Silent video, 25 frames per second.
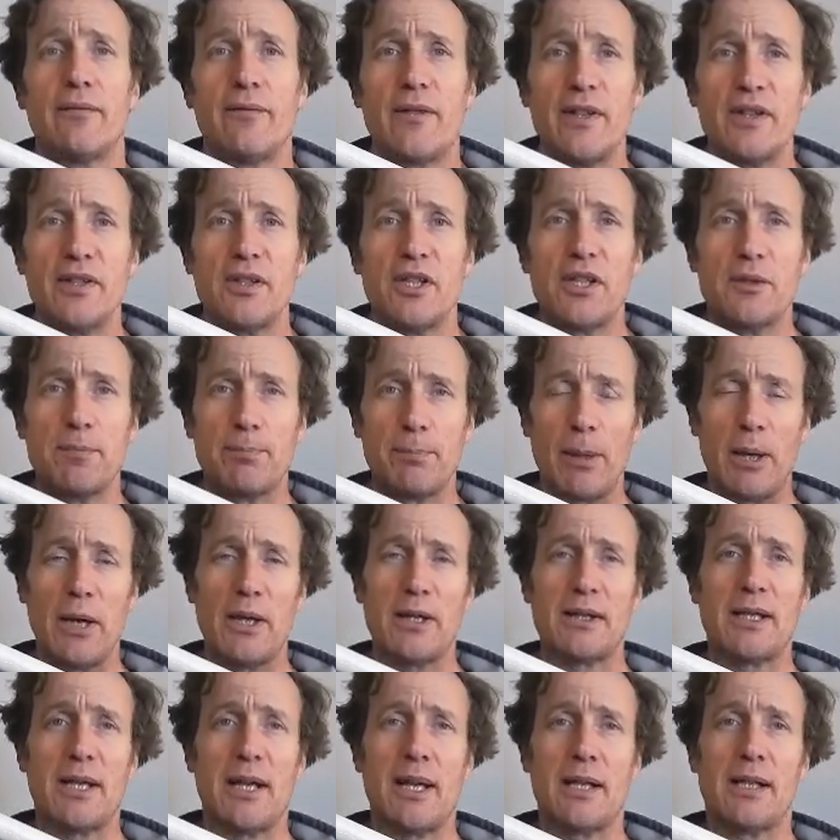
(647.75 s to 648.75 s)
vintage
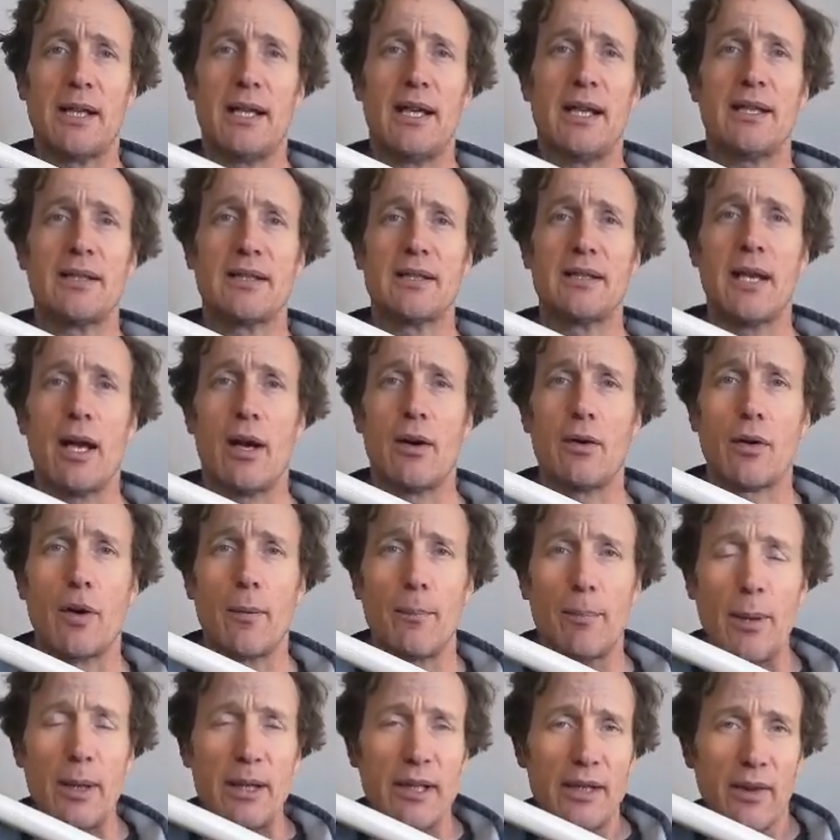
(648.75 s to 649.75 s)
Bertin is now
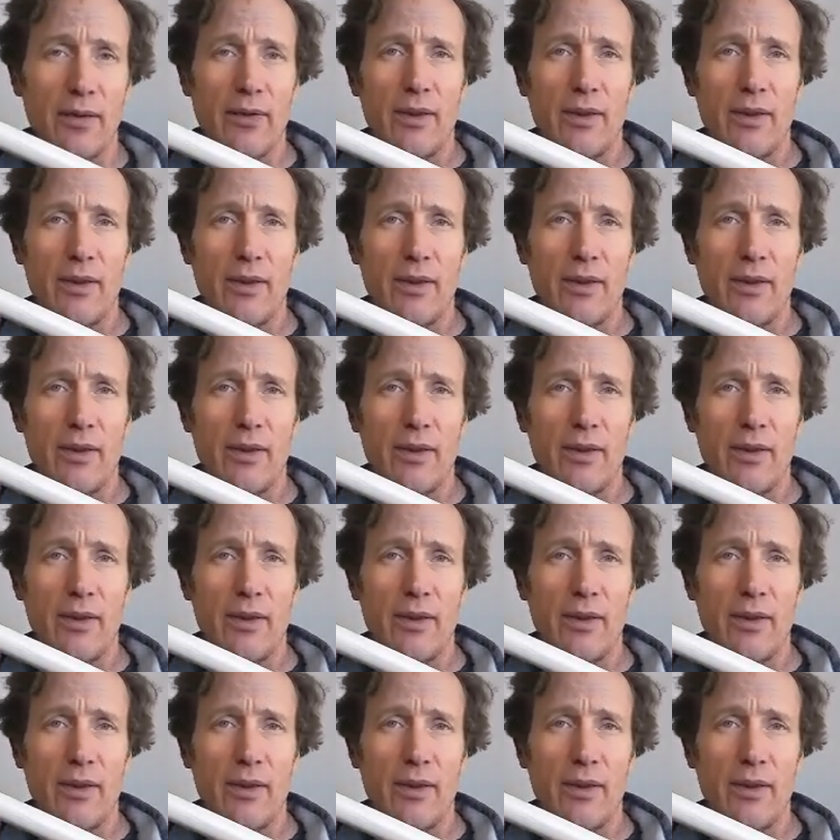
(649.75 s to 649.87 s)
complete.